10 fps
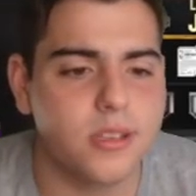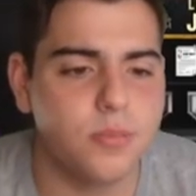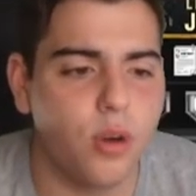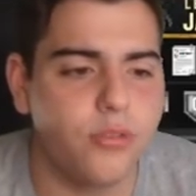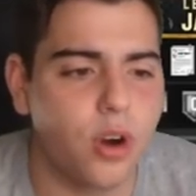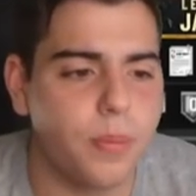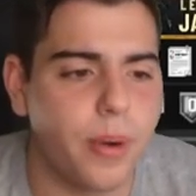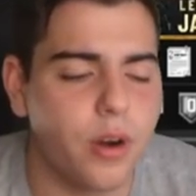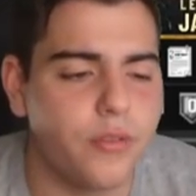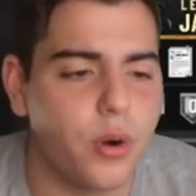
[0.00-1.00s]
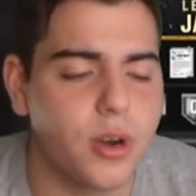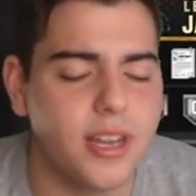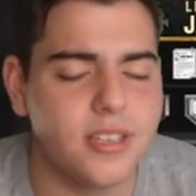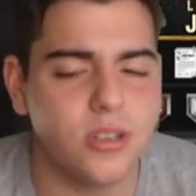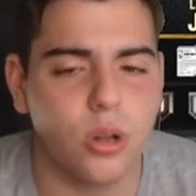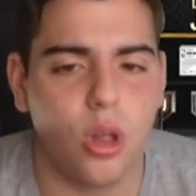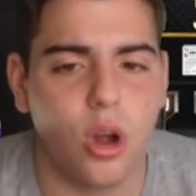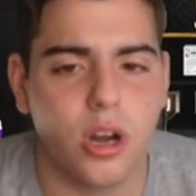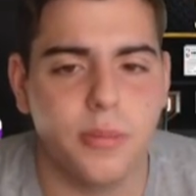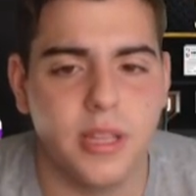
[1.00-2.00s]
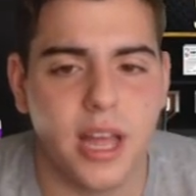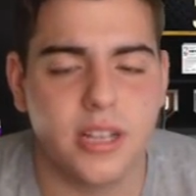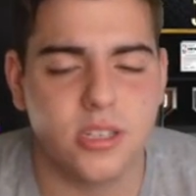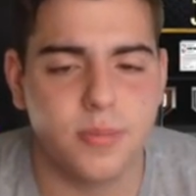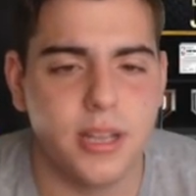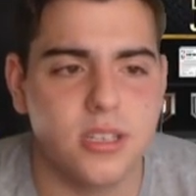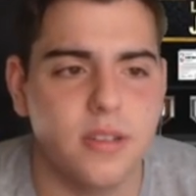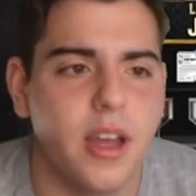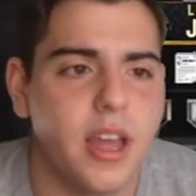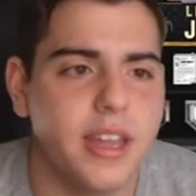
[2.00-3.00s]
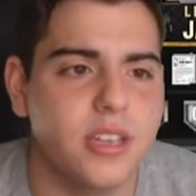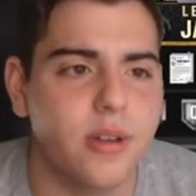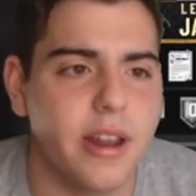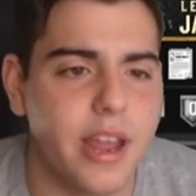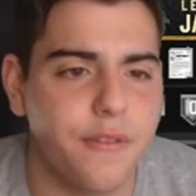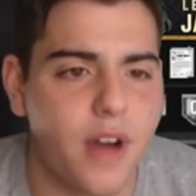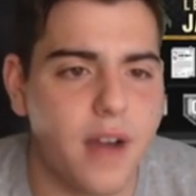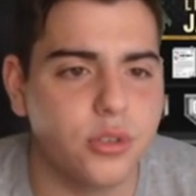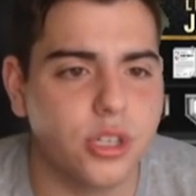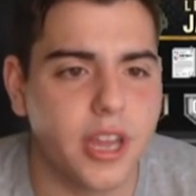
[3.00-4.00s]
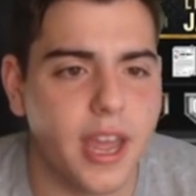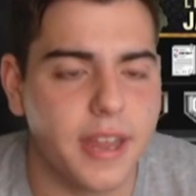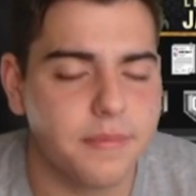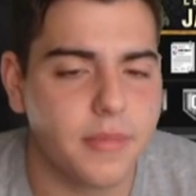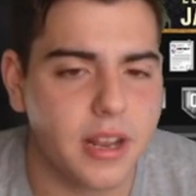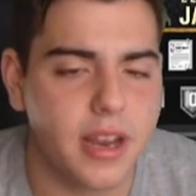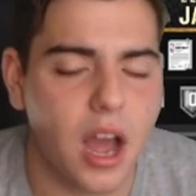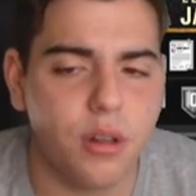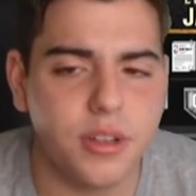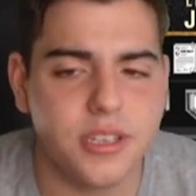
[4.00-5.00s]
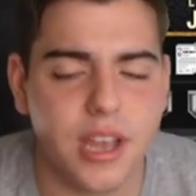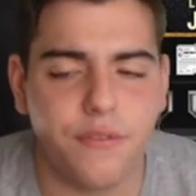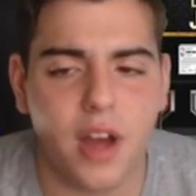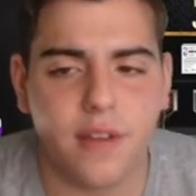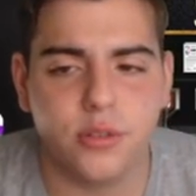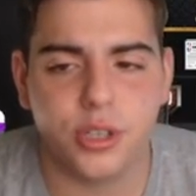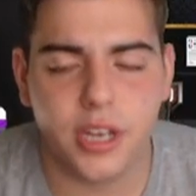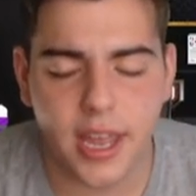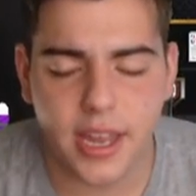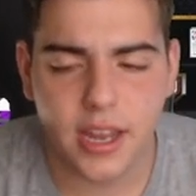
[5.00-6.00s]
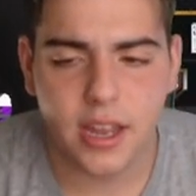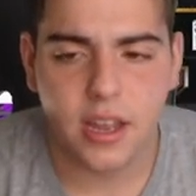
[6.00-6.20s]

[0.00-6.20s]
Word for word: small forward, power forward, he's no longer going to be that expensive. He's already at 500K. Not only is he at 500K,